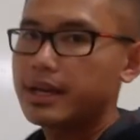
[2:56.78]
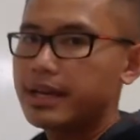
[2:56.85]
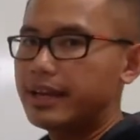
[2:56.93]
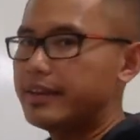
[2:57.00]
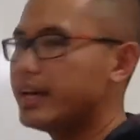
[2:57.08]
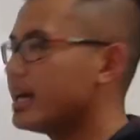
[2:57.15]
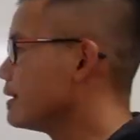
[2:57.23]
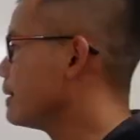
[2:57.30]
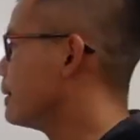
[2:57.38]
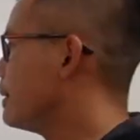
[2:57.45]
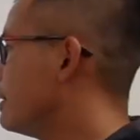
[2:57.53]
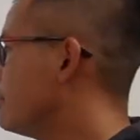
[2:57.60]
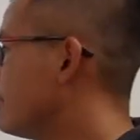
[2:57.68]
And then
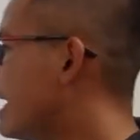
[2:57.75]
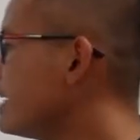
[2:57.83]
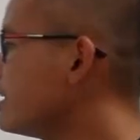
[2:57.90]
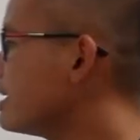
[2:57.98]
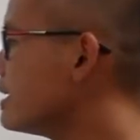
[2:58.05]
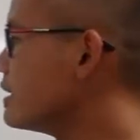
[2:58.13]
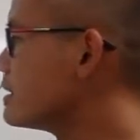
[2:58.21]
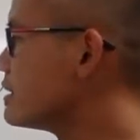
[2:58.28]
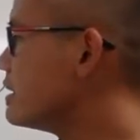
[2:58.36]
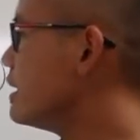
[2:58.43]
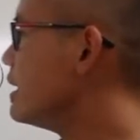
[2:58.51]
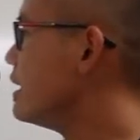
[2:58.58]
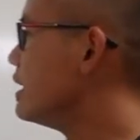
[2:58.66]
minus
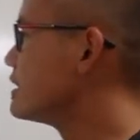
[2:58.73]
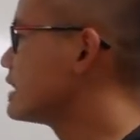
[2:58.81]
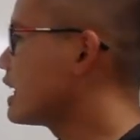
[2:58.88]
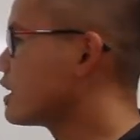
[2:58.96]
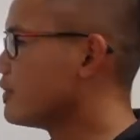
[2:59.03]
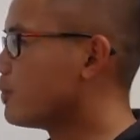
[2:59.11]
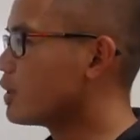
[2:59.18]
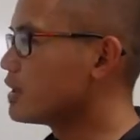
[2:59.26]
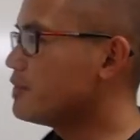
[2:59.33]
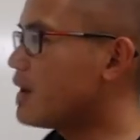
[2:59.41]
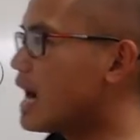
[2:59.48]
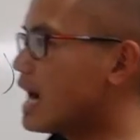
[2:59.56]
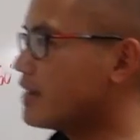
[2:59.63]
sine of
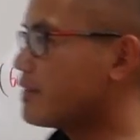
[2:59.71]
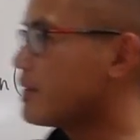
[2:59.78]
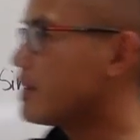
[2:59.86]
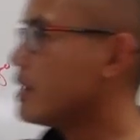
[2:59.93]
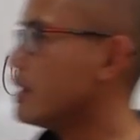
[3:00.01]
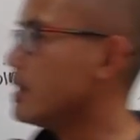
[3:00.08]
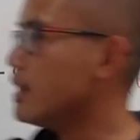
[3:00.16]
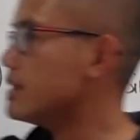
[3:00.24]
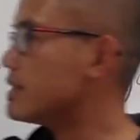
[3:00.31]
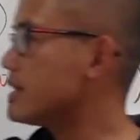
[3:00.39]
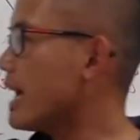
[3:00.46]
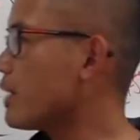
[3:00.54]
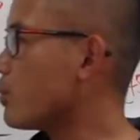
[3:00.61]
45.
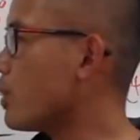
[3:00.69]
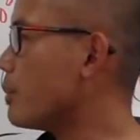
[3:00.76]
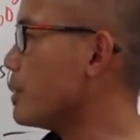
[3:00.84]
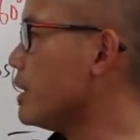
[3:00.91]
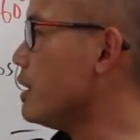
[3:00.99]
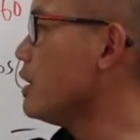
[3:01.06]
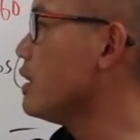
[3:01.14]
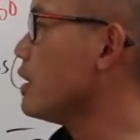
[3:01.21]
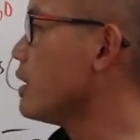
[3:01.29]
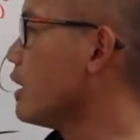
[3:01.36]
Sine will be